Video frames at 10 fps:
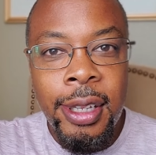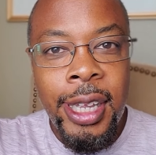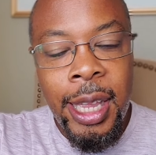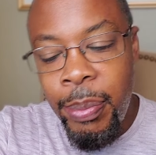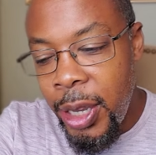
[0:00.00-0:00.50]

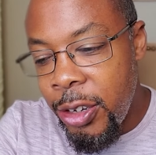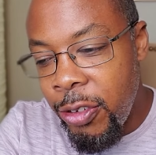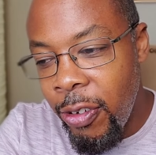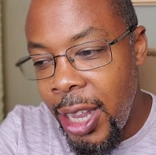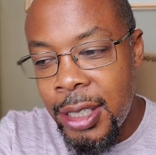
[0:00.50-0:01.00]
and be
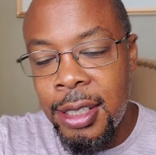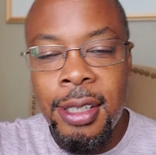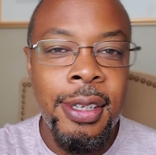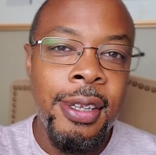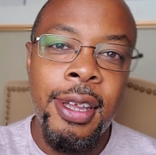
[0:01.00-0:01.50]
dressed
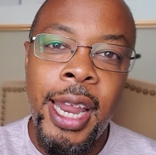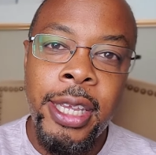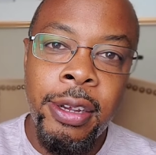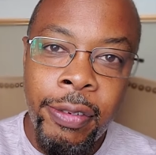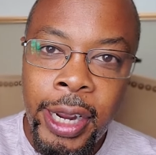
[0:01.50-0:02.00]
like
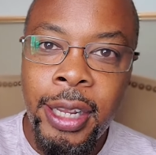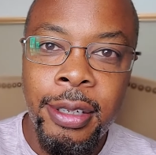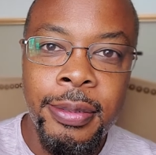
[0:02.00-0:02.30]
you're ready